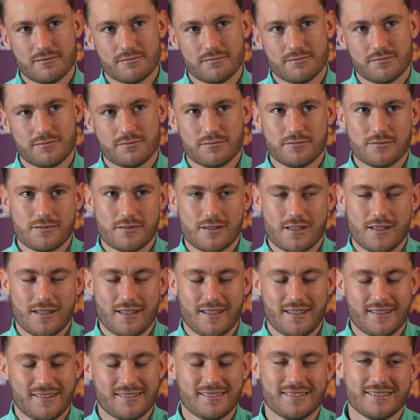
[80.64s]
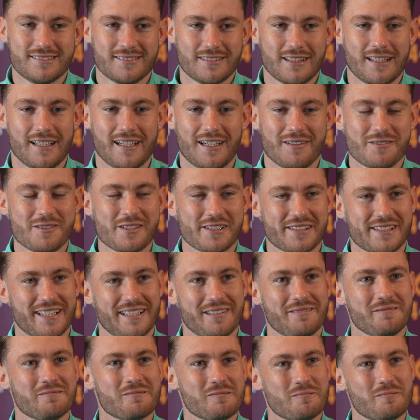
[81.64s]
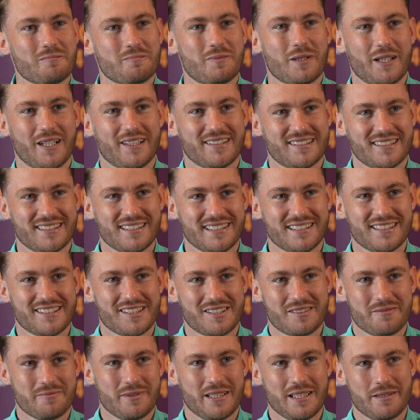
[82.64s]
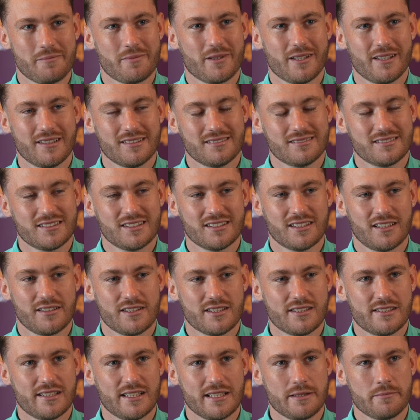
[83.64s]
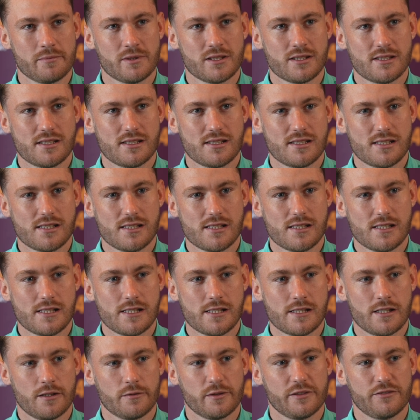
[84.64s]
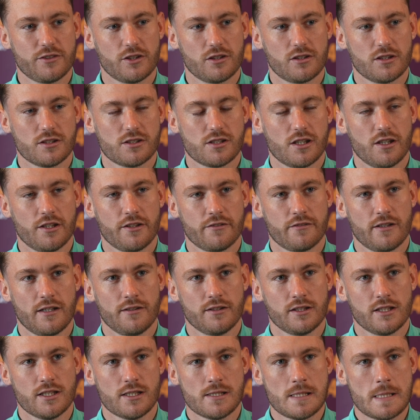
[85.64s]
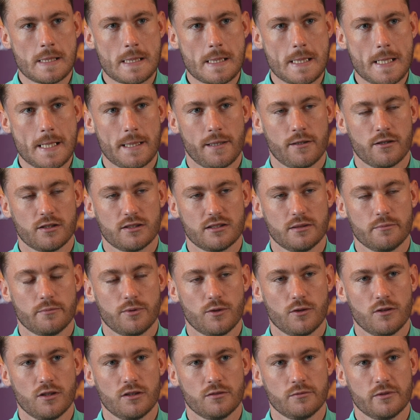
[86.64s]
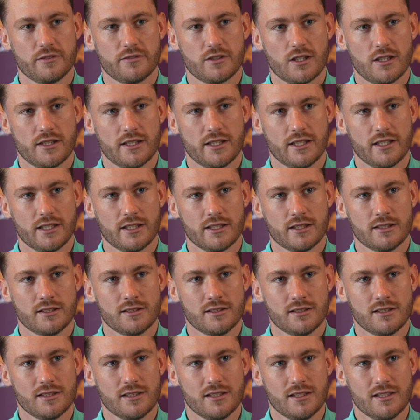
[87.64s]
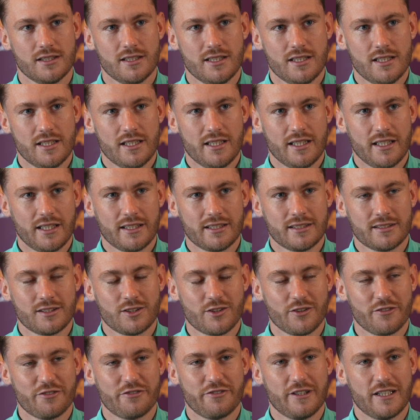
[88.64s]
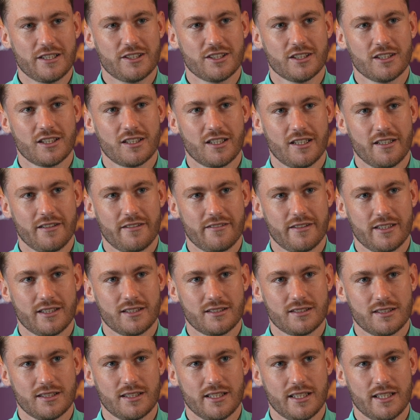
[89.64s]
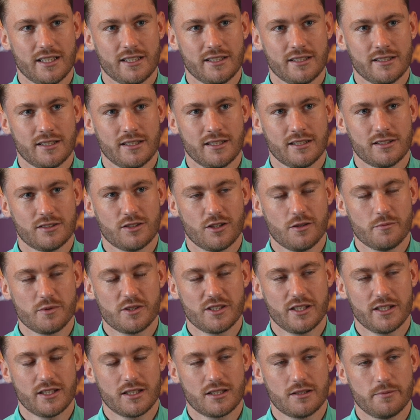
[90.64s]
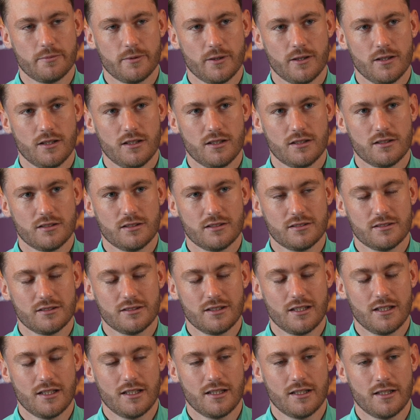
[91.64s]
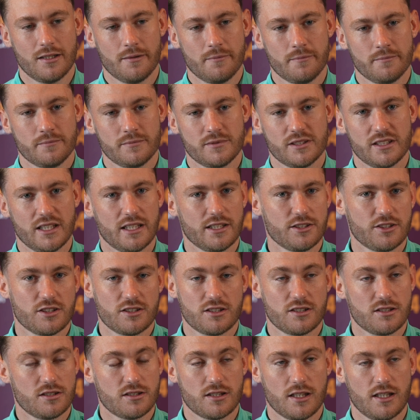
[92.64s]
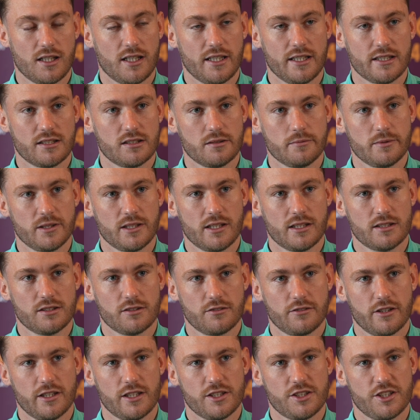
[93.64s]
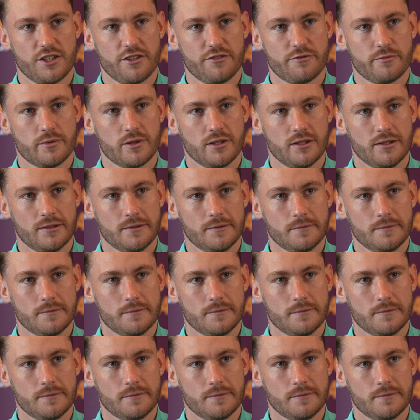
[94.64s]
that? Well, I wouldn't say personally just me, but you know, the team is, you know, we took a turnaround and you know it's important. We've done it in good fashion kind of thing to get in top six, but yeah, just delighted to be there. It's a great achievement.